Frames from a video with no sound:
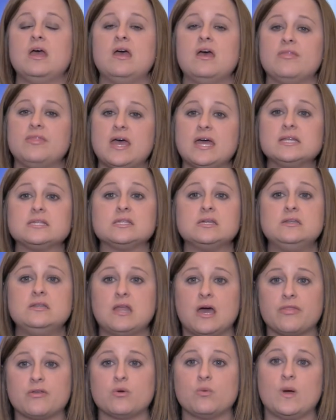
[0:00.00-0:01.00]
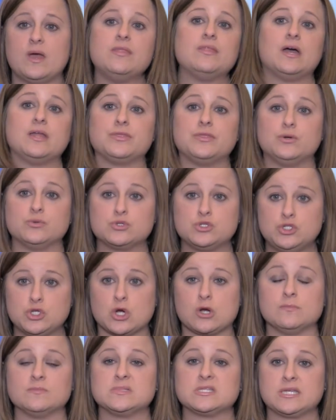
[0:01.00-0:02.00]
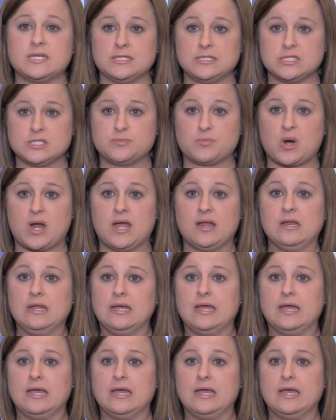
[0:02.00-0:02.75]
That is another way that those germs can spread,